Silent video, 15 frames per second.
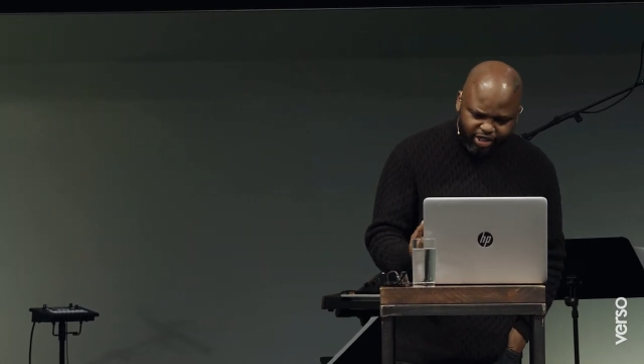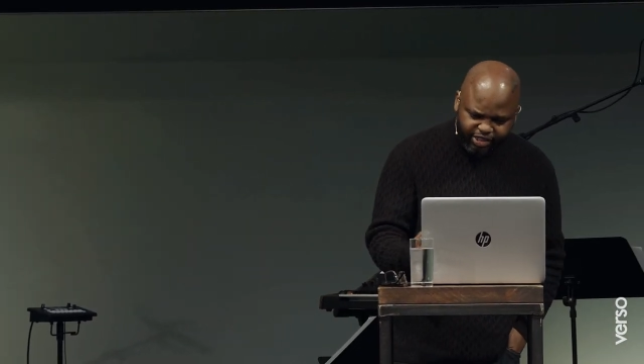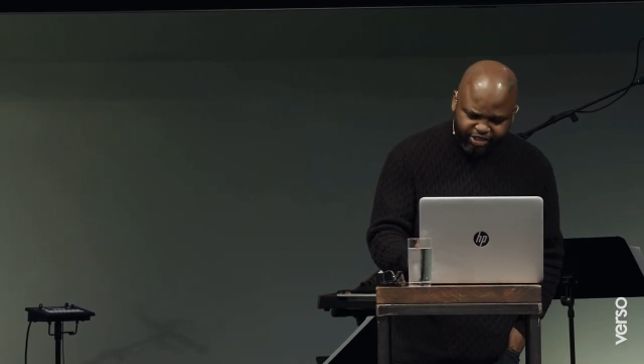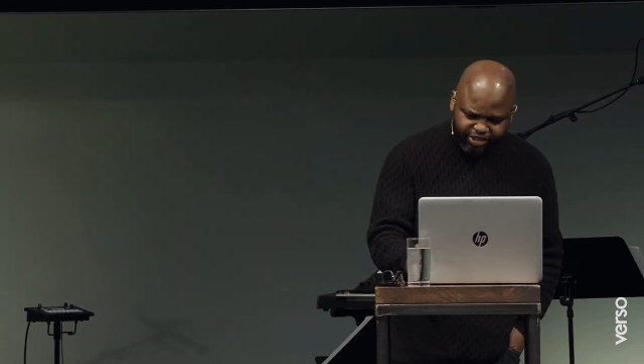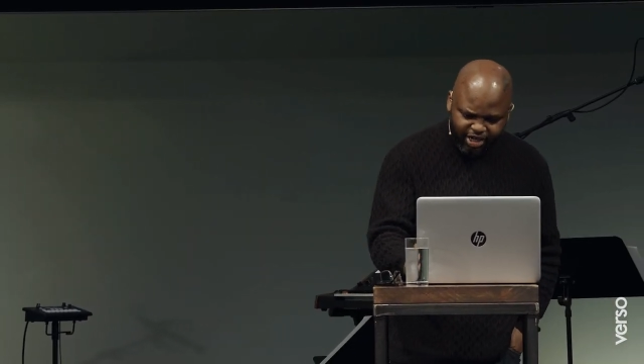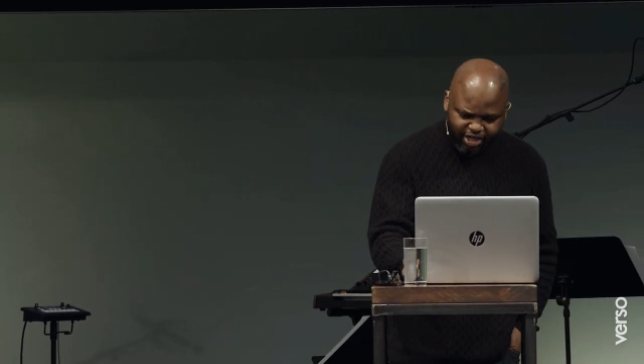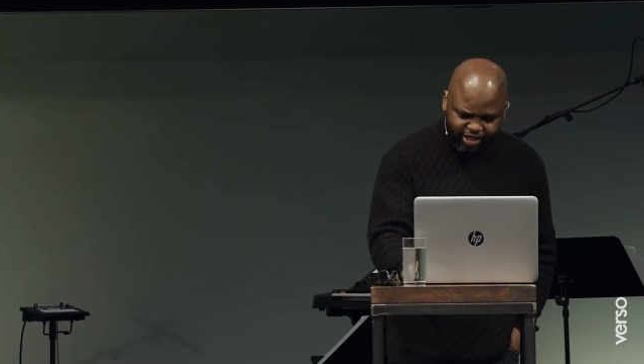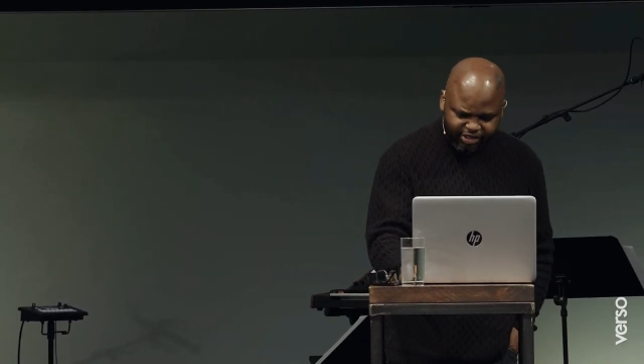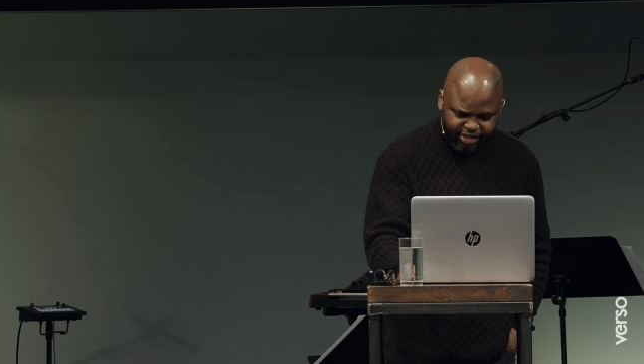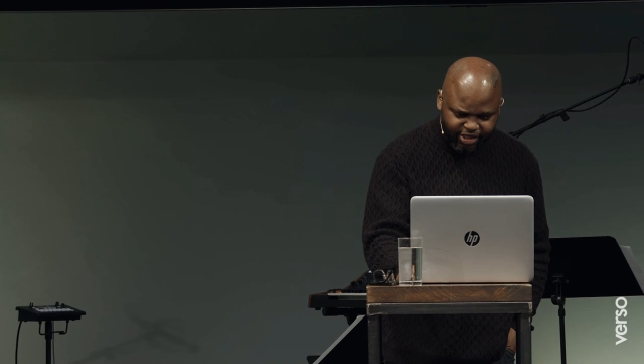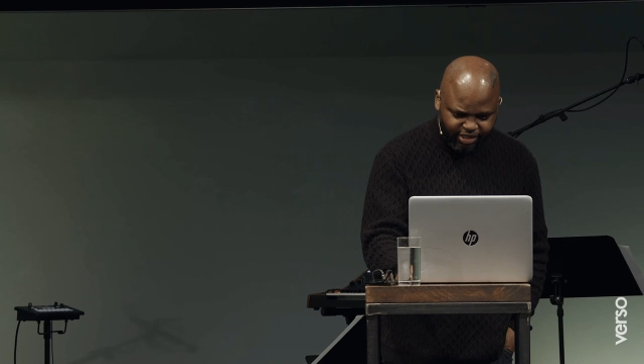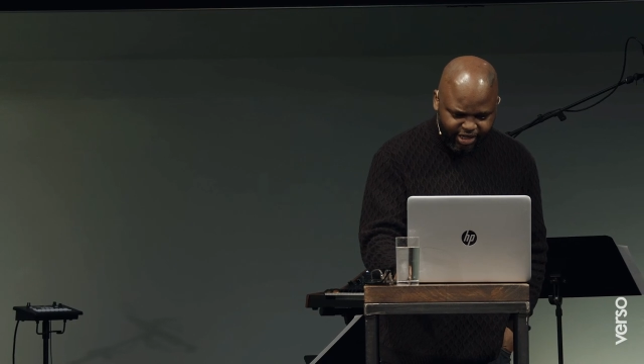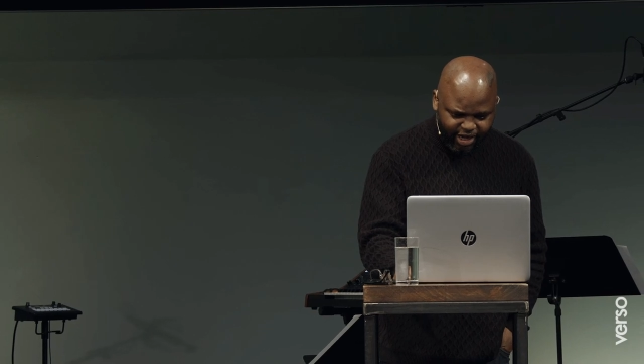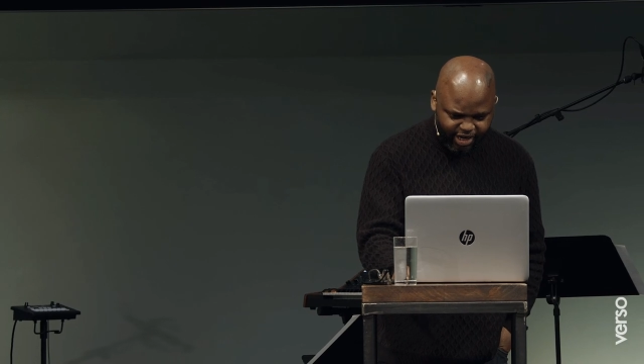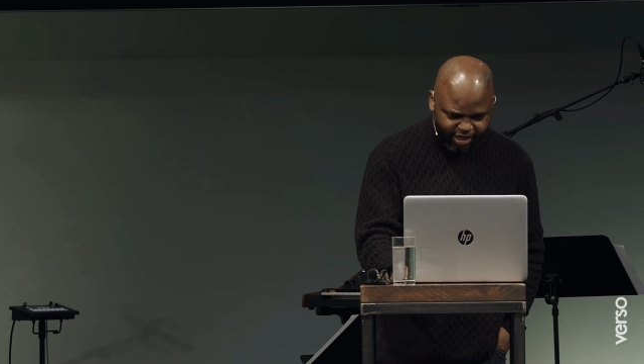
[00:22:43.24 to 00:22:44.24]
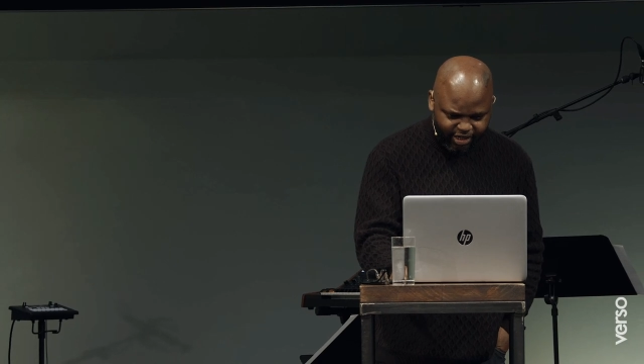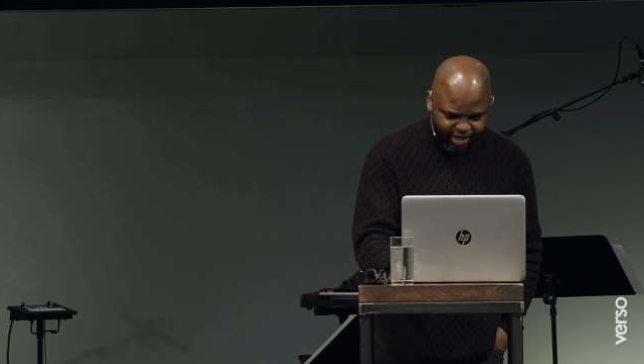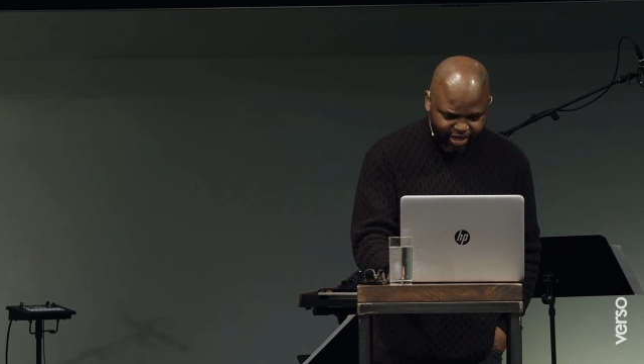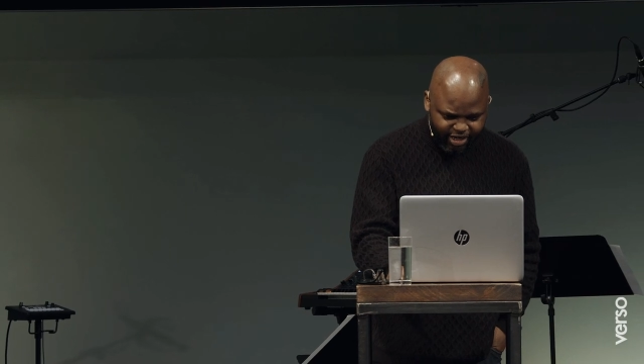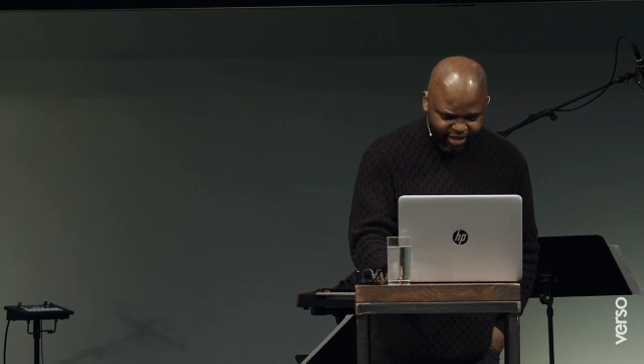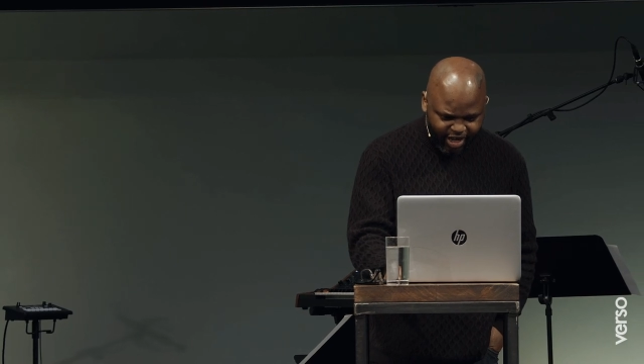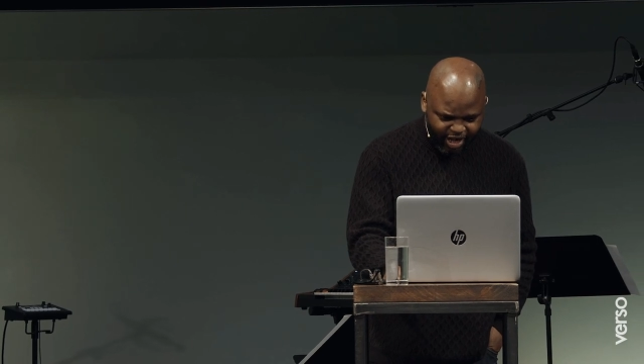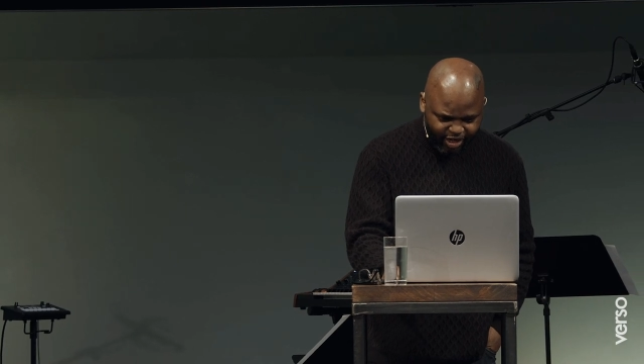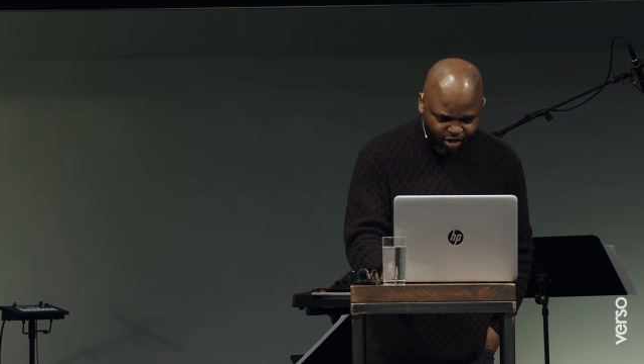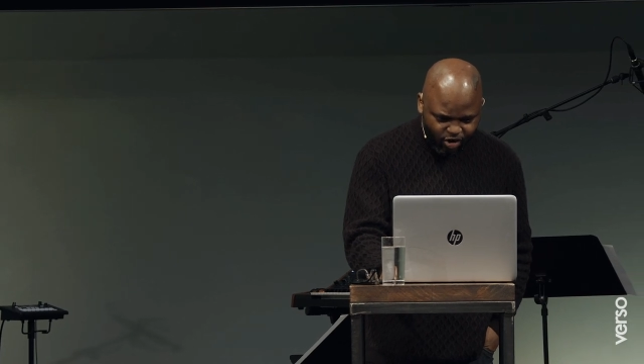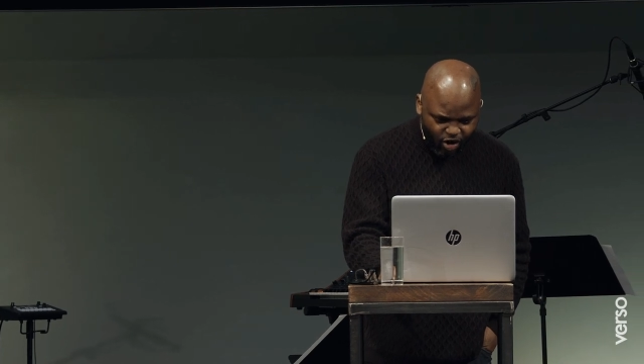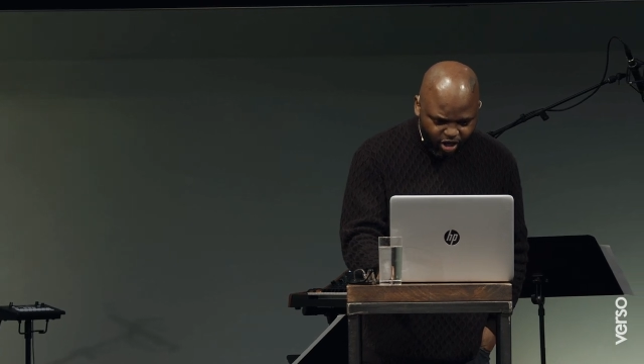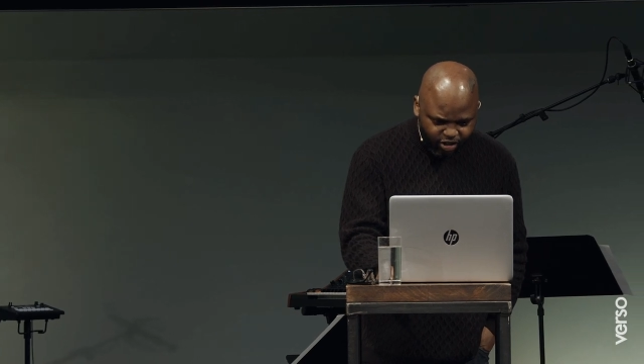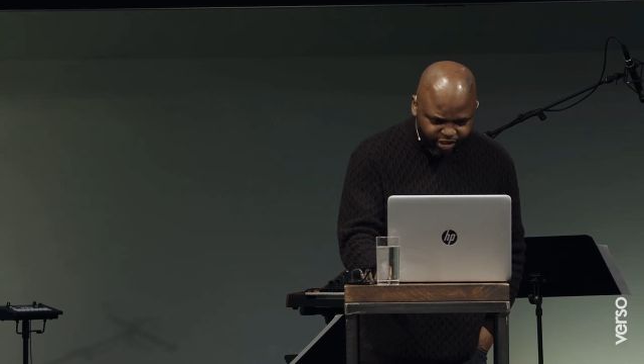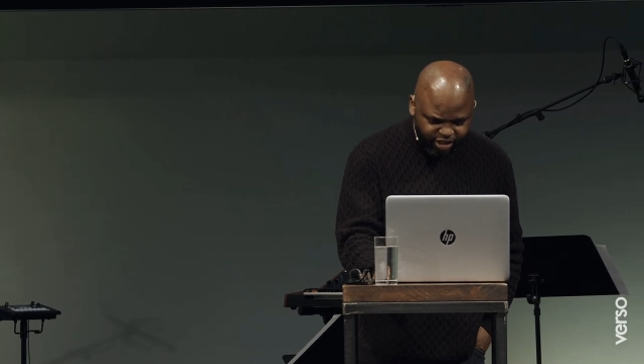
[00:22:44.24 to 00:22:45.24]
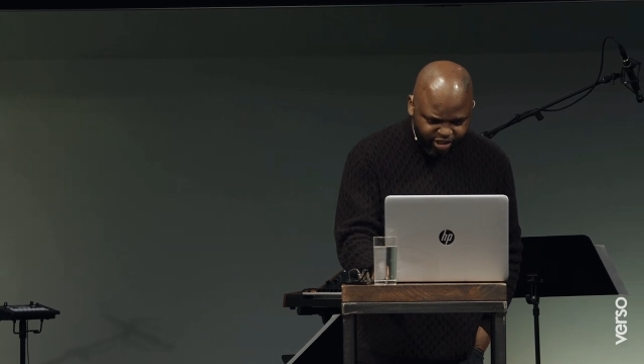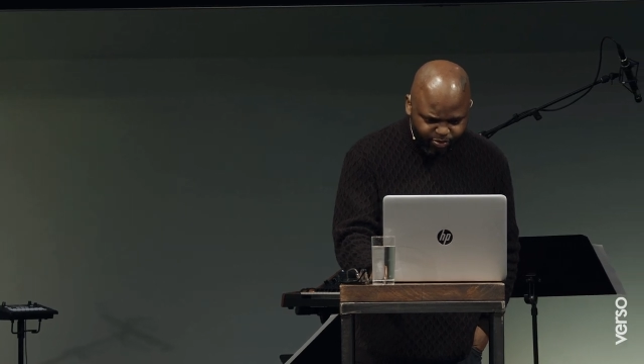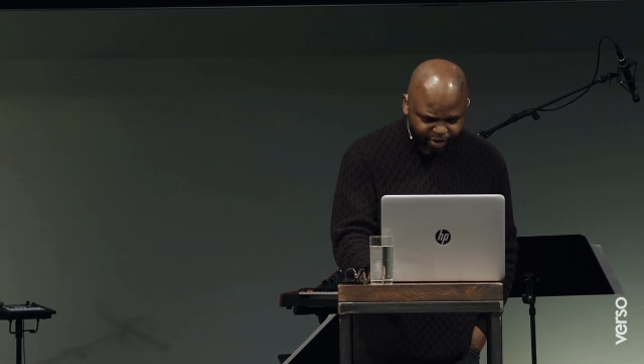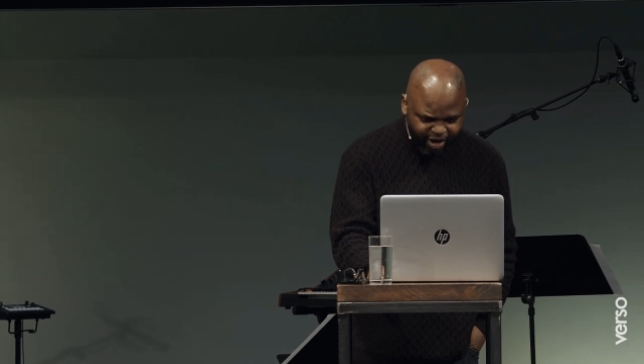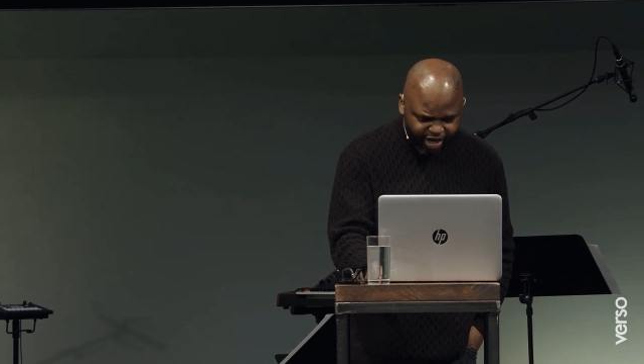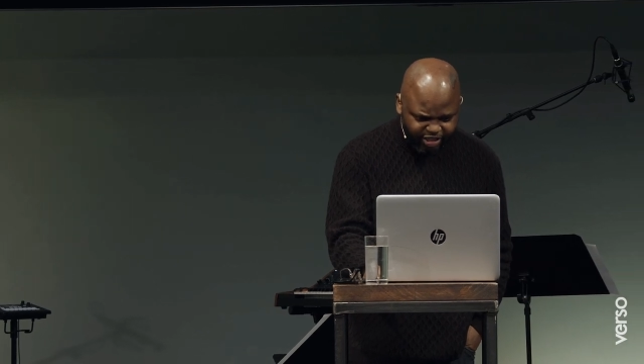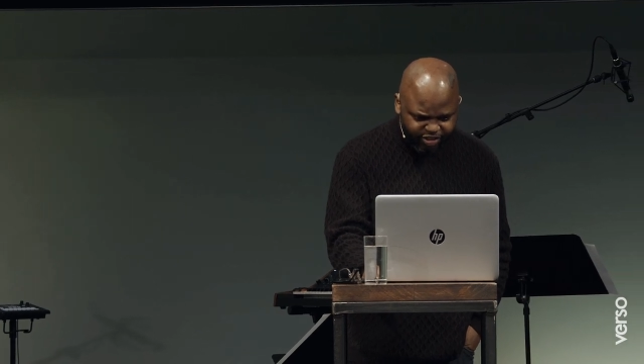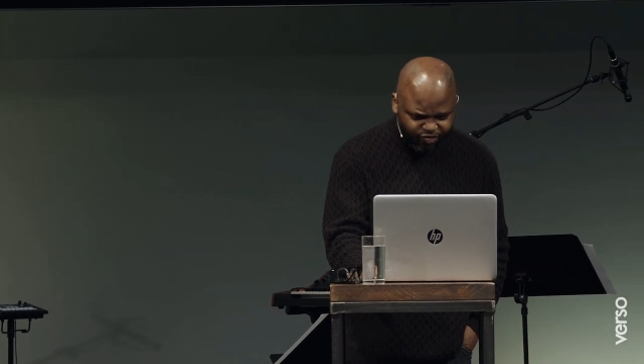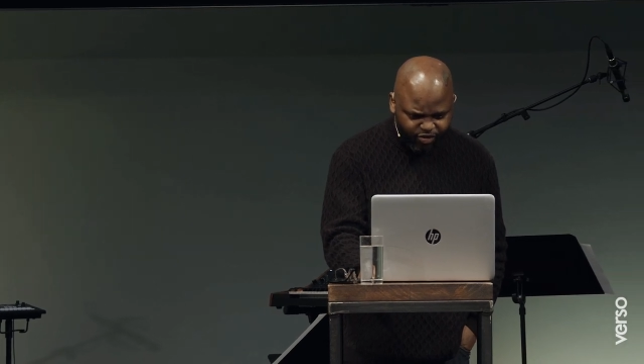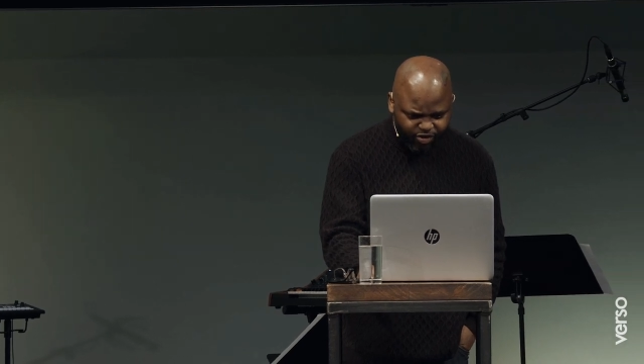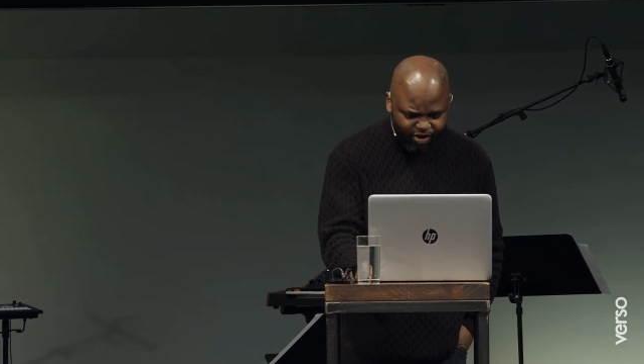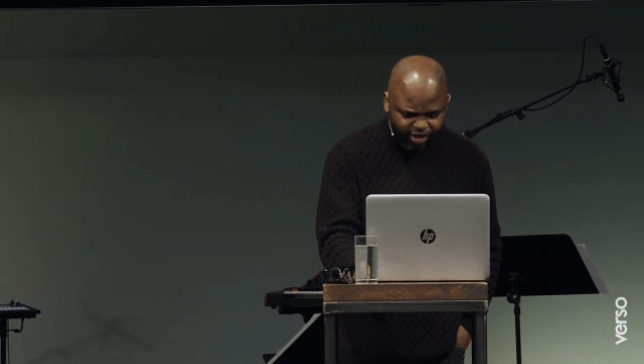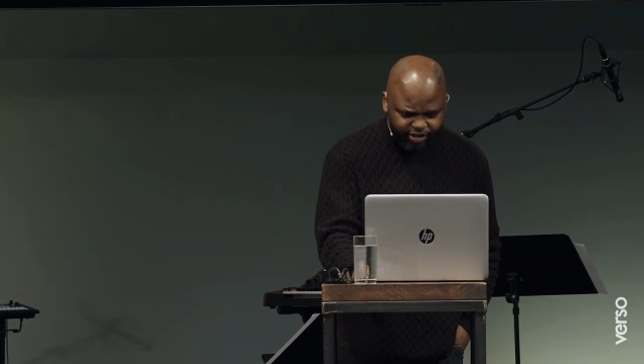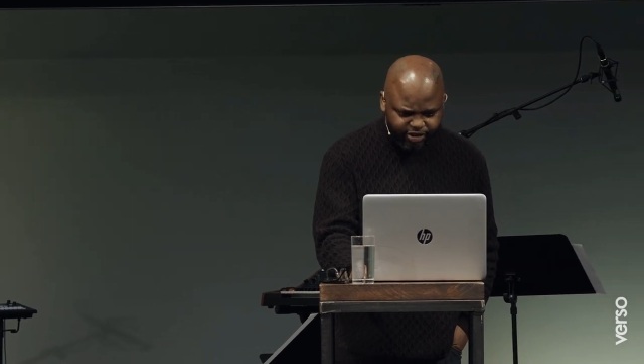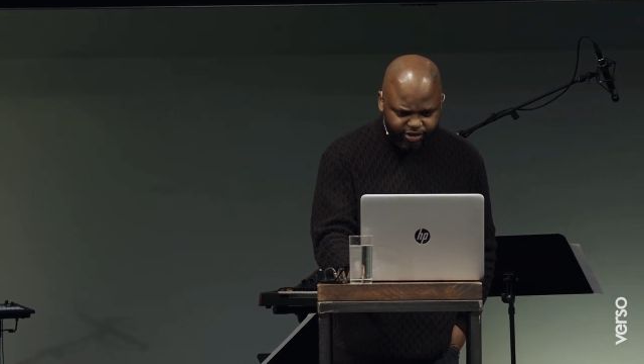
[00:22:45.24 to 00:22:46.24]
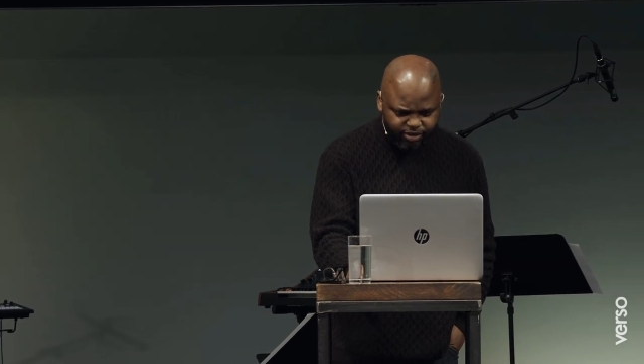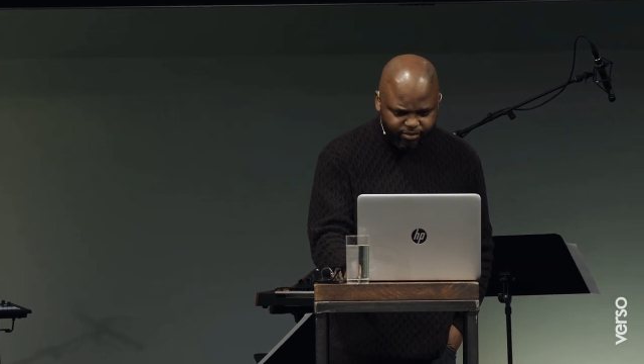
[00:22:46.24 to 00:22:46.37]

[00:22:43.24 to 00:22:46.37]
jealousy that, that God displays for us.